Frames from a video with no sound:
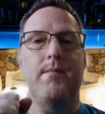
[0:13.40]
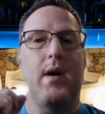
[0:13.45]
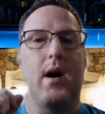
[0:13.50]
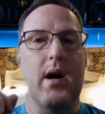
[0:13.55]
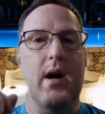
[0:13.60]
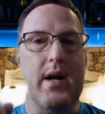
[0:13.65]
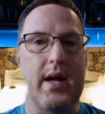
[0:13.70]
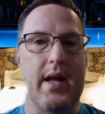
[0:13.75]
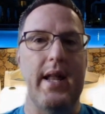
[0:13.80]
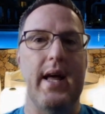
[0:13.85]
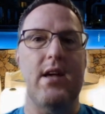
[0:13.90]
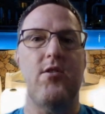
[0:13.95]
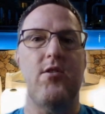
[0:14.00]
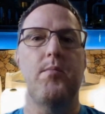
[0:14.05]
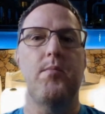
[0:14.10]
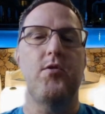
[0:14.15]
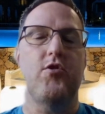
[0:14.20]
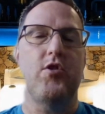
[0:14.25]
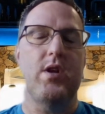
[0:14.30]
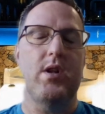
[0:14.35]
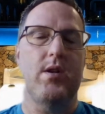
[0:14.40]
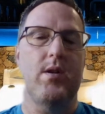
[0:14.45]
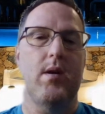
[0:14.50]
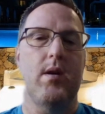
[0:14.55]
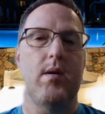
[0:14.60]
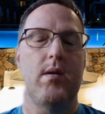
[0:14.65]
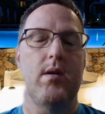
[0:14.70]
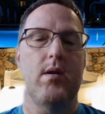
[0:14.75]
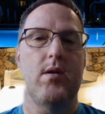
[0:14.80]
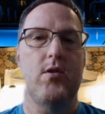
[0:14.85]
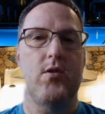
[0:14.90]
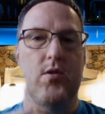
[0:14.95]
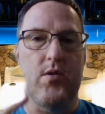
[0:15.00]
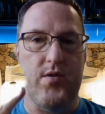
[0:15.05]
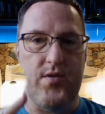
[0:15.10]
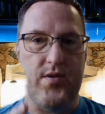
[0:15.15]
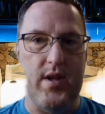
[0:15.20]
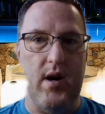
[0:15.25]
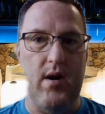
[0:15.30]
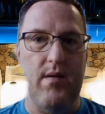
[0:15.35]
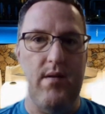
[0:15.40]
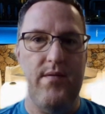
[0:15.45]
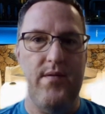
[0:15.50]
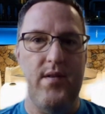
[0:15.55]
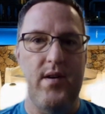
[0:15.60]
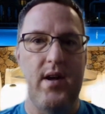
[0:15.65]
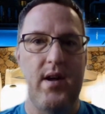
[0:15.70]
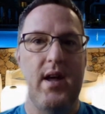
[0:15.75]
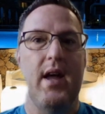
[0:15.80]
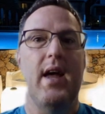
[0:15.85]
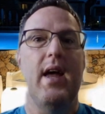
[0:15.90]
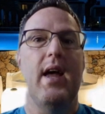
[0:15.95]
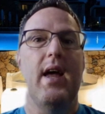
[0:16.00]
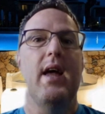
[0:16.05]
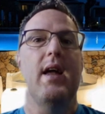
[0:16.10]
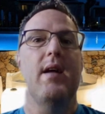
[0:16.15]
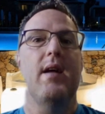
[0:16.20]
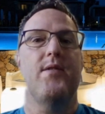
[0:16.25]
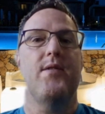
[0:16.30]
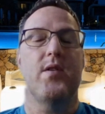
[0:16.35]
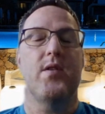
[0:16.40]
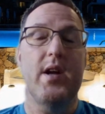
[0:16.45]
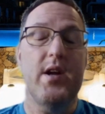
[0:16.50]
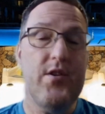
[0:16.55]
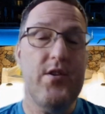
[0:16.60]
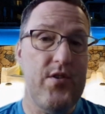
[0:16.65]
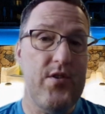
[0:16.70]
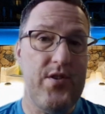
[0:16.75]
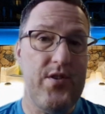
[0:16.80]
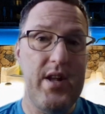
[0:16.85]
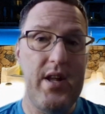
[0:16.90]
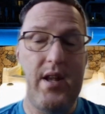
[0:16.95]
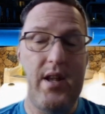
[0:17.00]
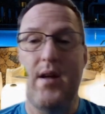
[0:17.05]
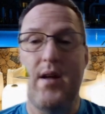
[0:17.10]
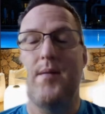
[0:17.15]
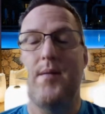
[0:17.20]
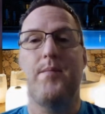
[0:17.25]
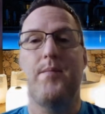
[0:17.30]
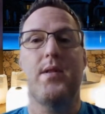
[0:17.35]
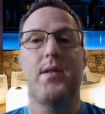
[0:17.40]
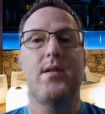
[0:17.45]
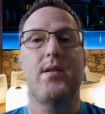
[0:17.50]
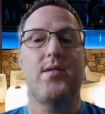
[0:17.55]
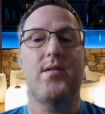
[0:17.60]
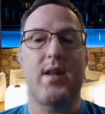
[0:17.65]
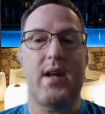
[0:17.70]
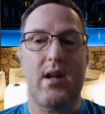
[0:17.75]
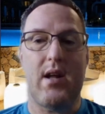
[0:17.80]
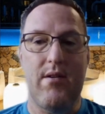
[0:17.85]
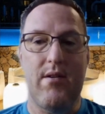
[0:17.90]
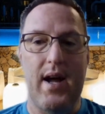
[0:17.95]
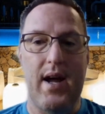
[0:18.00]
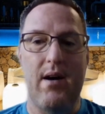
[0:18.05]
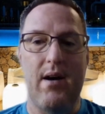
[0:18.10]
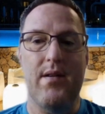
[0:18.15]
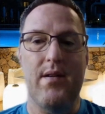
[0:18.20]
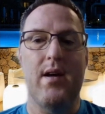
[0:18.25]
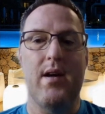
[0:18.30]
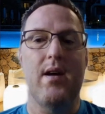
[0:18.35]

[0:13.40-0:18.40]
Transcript: a connection machine yourself. If you're interested, stick around.